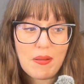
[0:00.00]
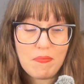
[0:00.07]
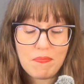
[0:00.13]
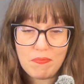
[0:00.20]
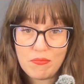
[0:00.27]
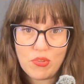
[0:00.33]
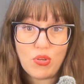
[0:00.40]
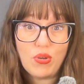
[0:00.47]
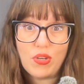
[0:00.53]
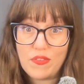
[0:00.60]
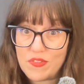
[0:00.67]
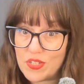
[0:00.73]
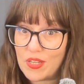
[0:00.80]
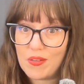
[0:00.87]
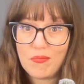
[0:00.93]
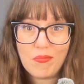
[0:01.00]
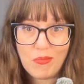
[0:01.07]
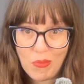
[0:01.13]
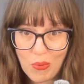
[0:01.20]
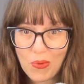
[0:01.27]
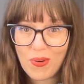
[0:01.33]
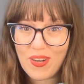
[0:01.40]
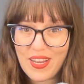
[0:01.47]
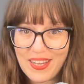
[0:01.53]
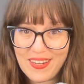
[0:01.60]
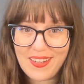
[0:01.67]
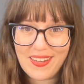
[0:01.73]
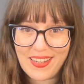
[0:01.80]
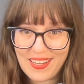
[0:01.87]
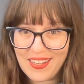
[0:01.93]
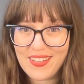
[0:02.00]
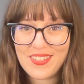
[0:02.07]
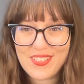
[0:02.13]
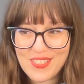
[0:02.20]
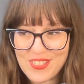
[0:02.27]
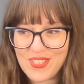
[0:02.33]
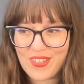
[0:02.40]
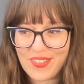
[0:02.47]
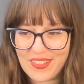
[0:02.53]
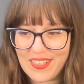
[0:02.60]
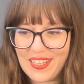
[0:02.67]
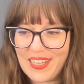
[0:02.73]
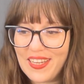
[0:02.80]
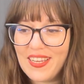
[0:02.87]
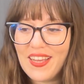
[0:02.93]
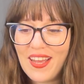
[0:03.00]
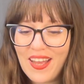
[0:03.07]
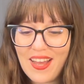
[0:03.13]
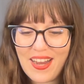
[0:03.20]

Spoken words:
I could have done more editing, certainly.